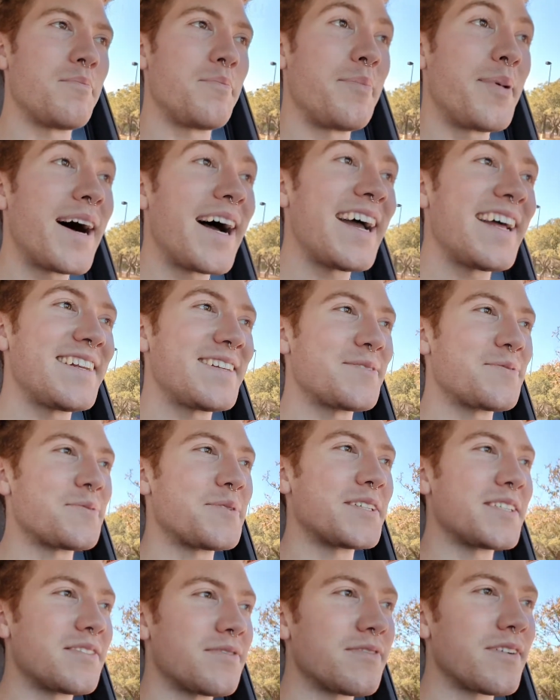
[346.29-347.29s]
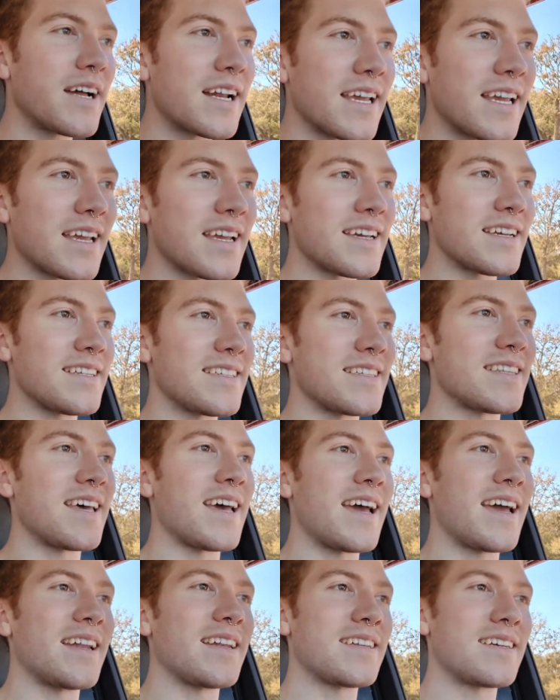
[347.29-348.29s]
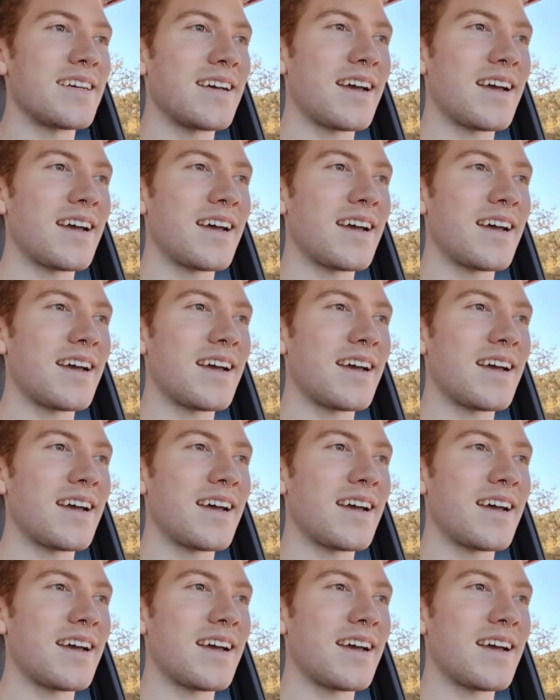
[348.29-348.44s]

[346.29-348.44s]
But what's funny is that